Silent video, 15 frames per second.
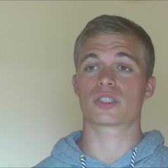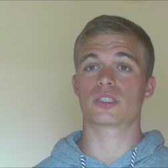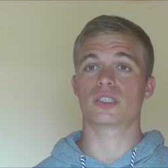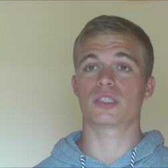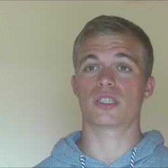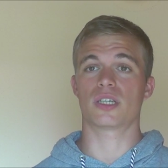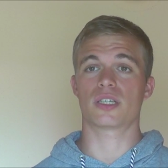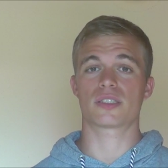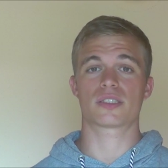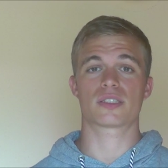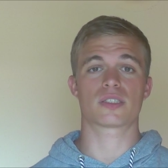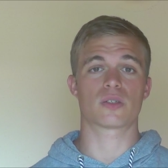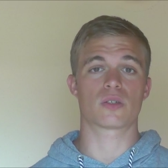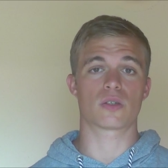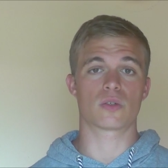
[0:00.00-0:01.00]
she
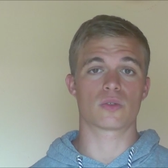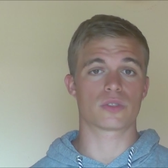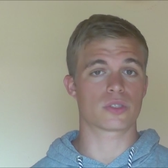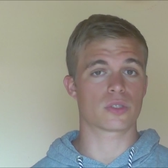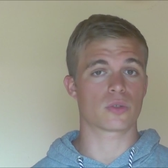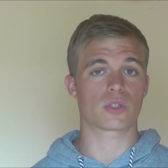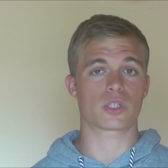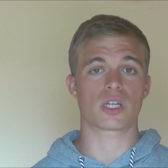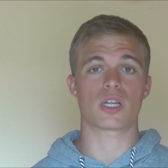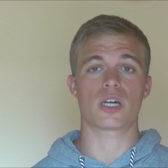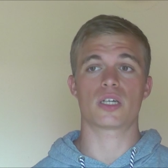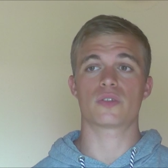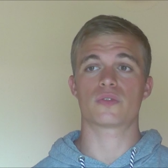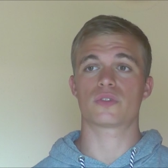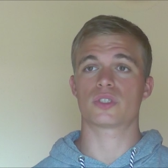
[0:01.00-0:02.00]
has her own social
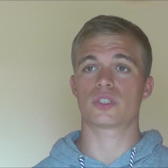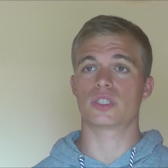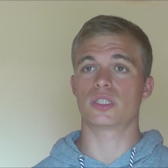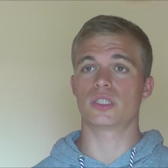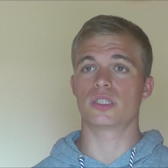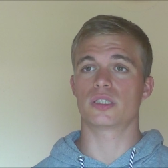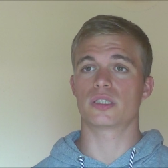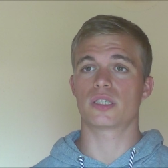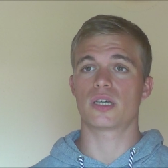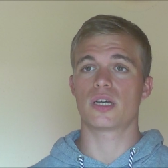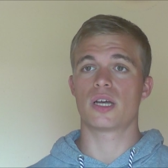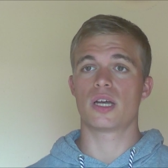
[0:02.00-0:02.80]
life, she